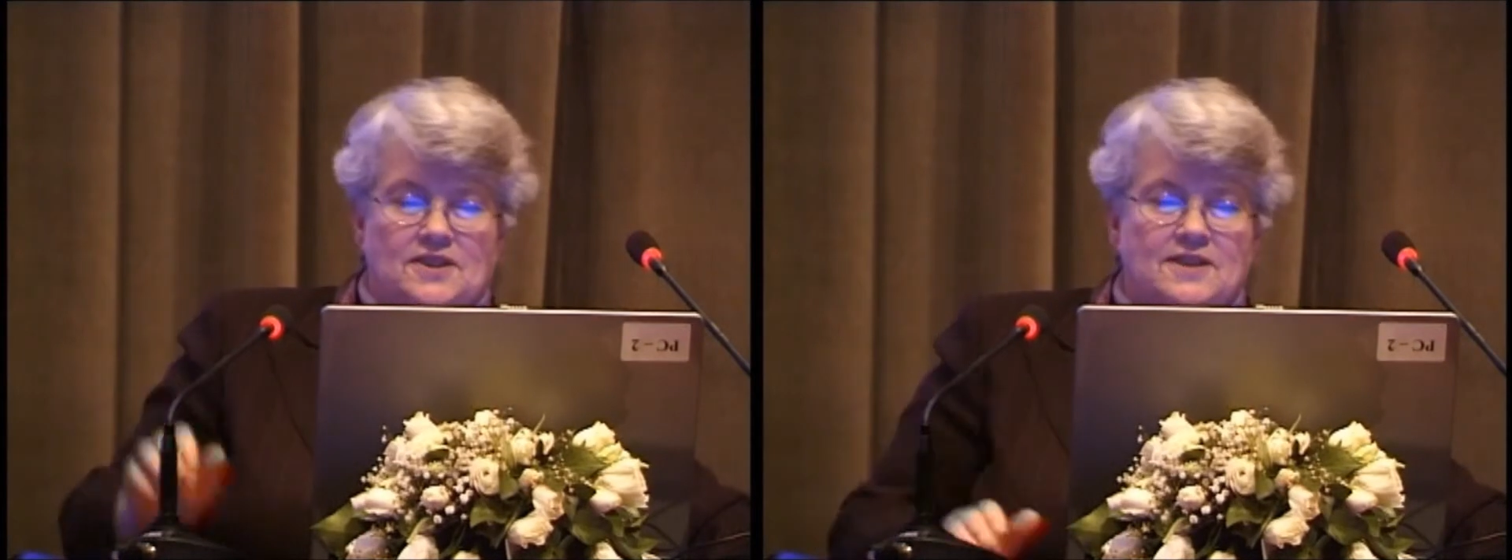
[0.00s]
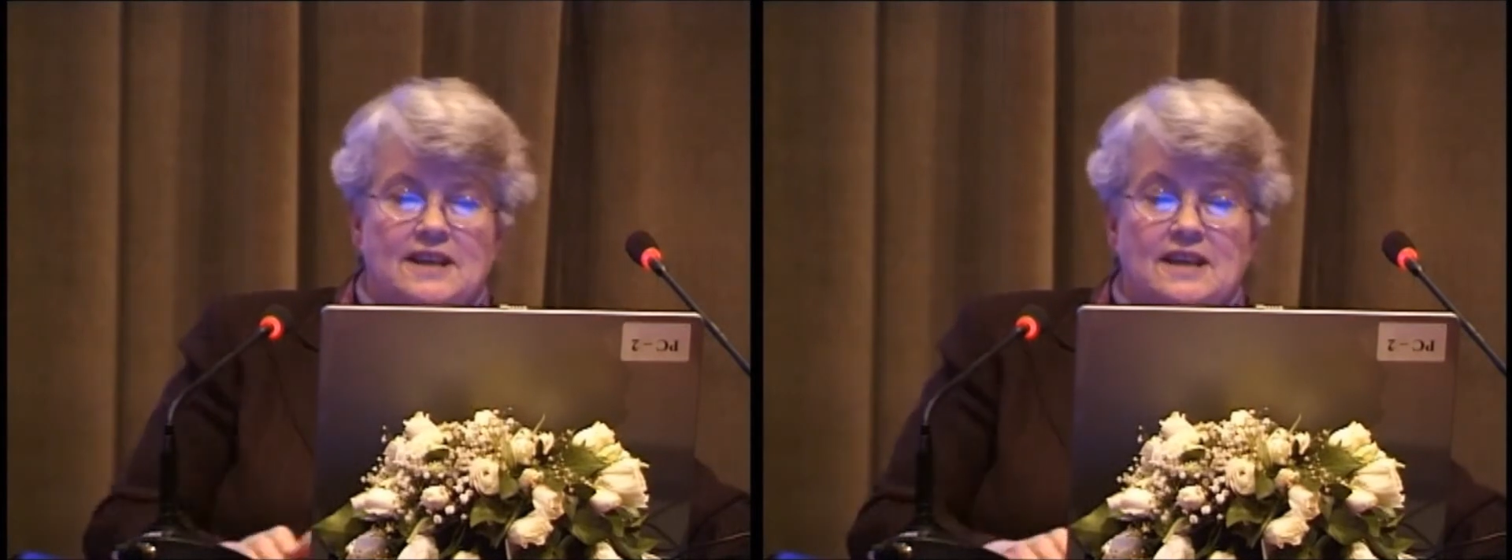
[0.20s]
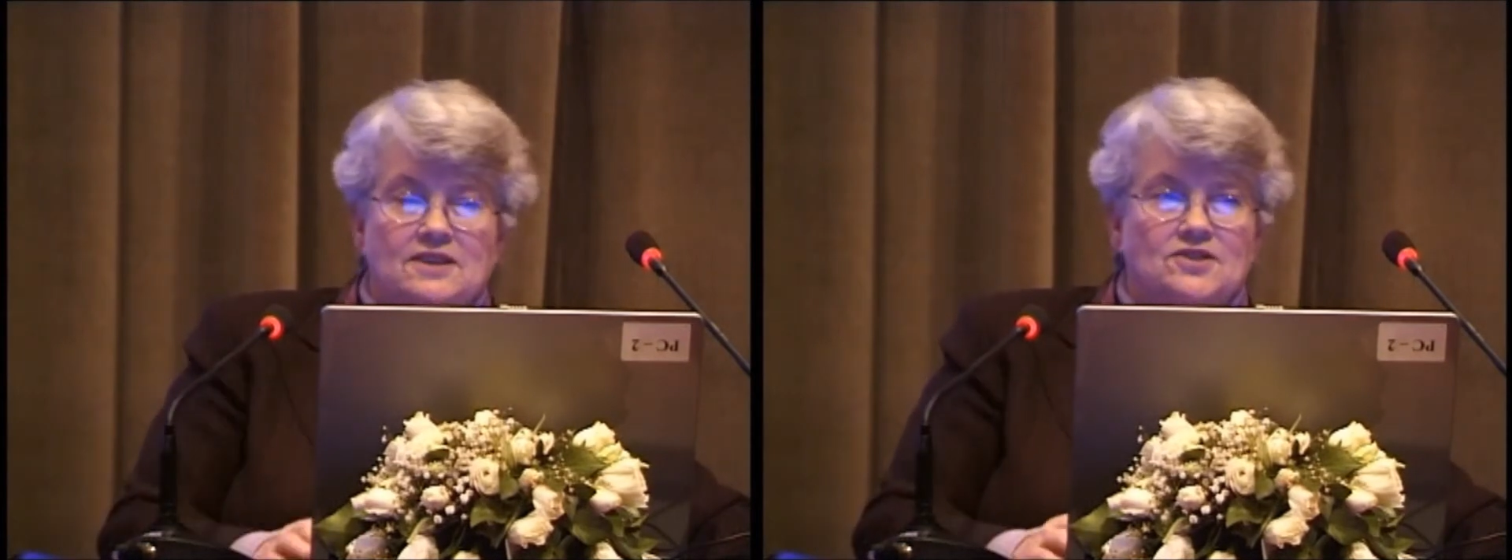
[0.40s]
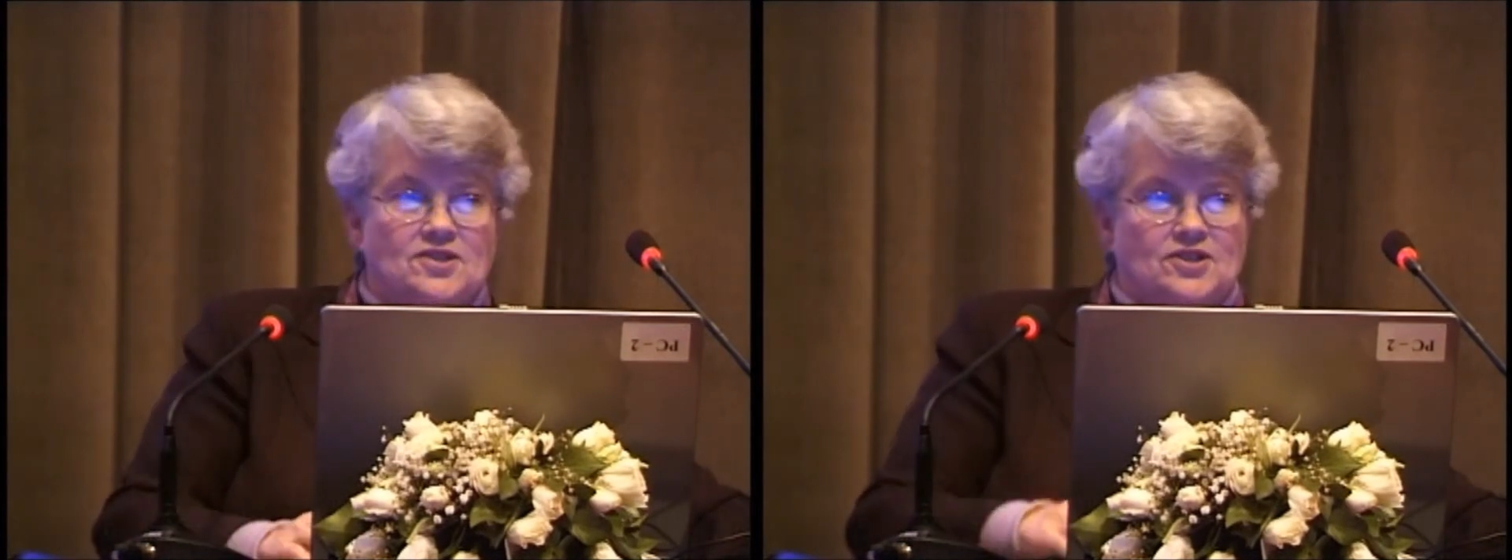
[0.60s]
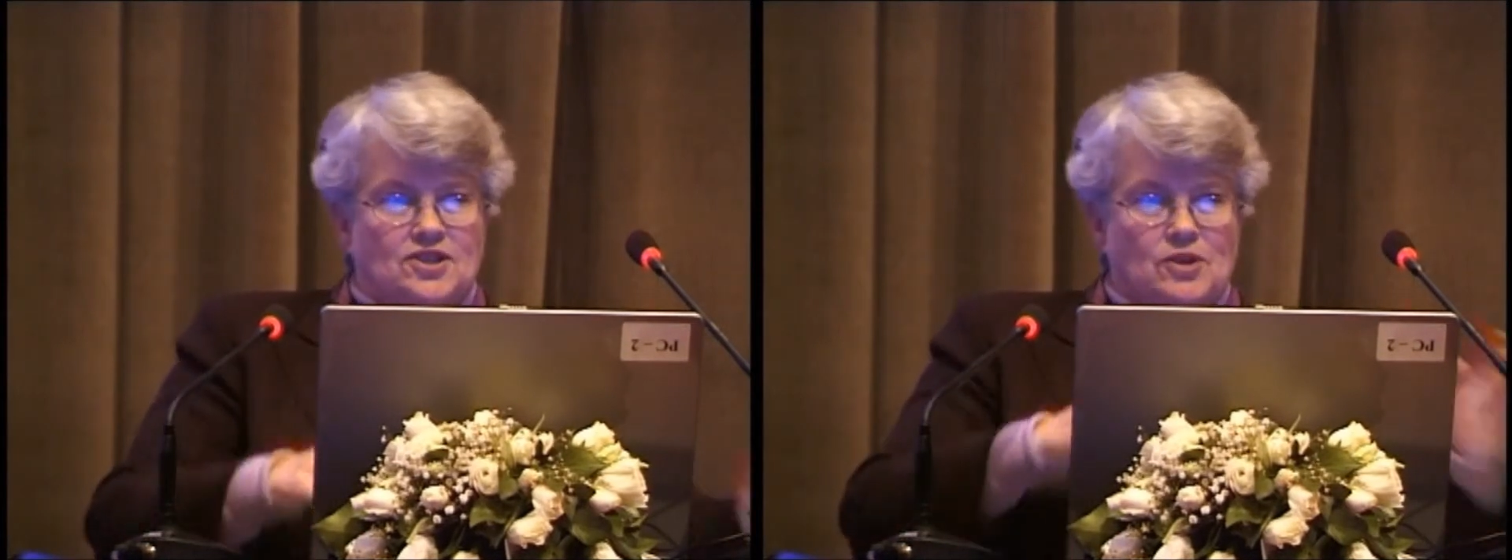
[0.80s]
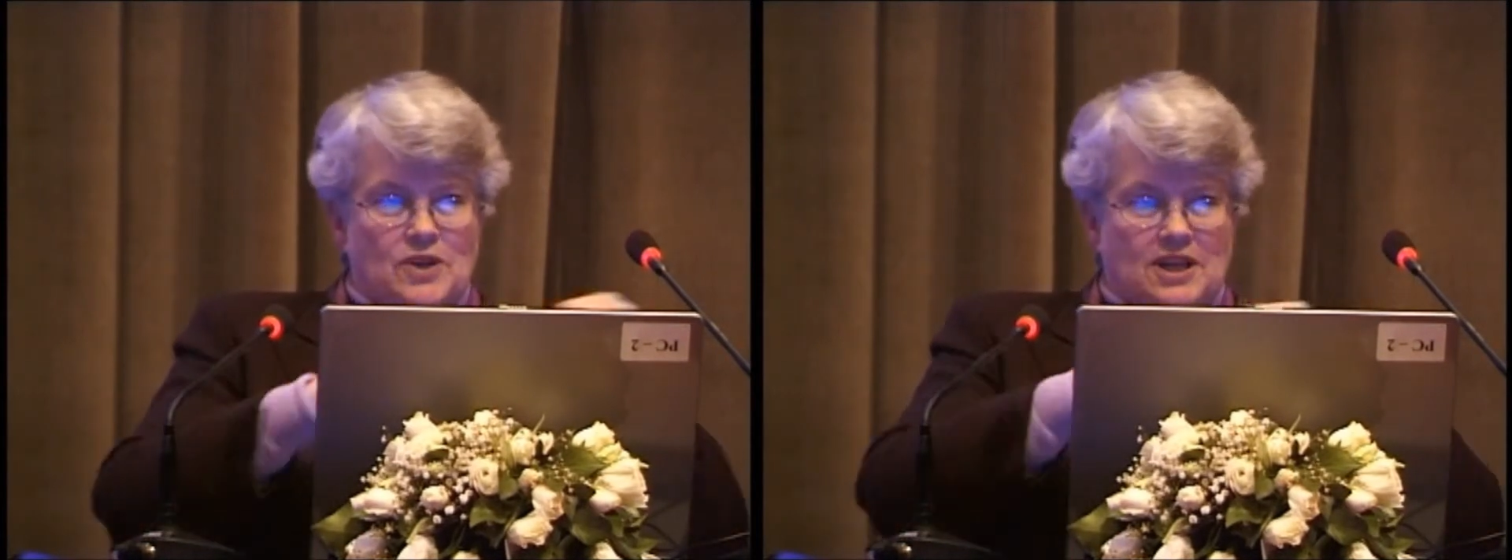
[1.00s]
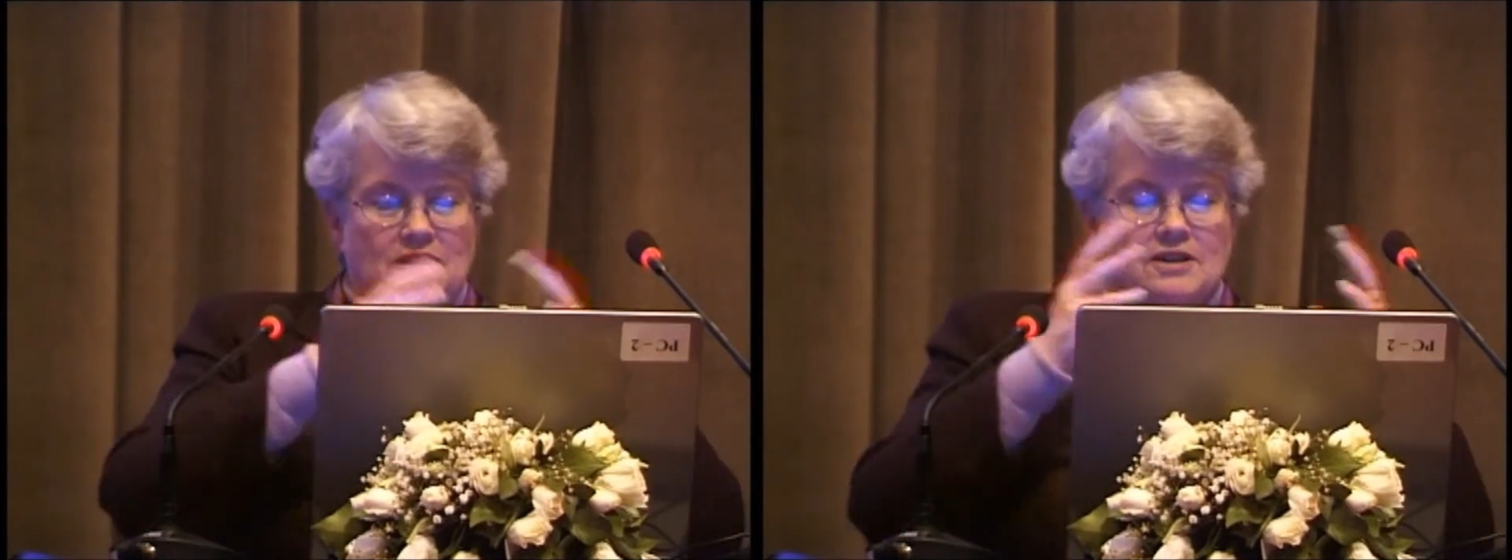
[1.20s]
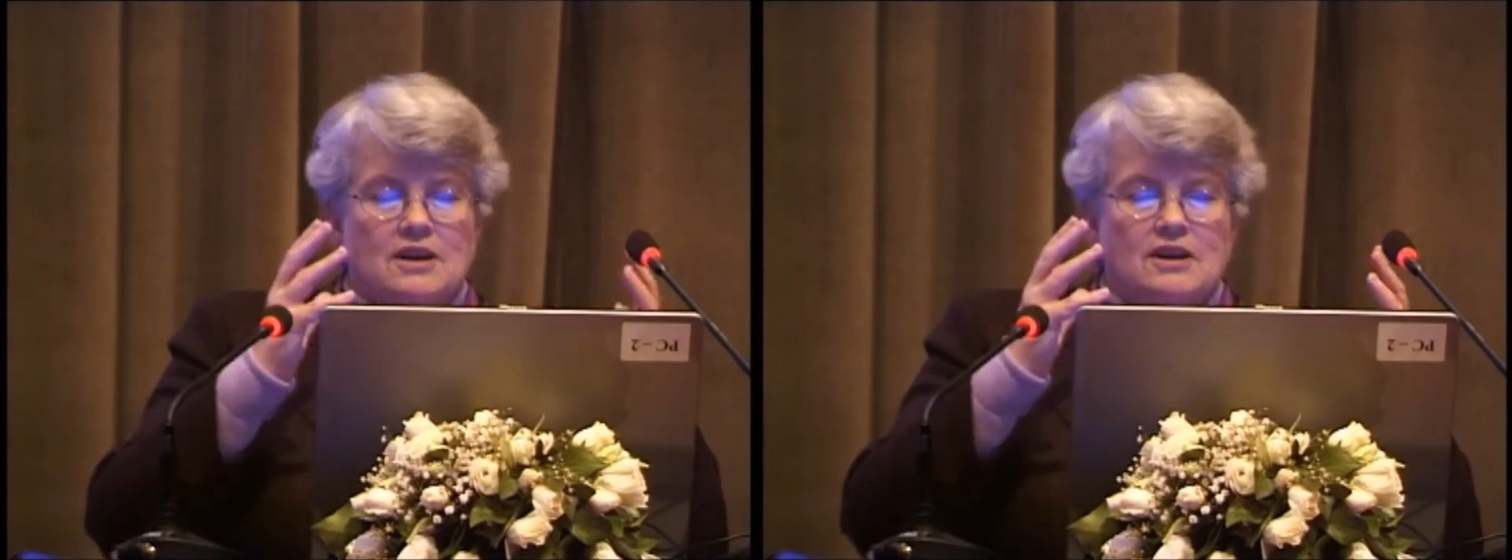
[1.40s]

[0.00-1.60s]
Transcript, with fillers: things so we can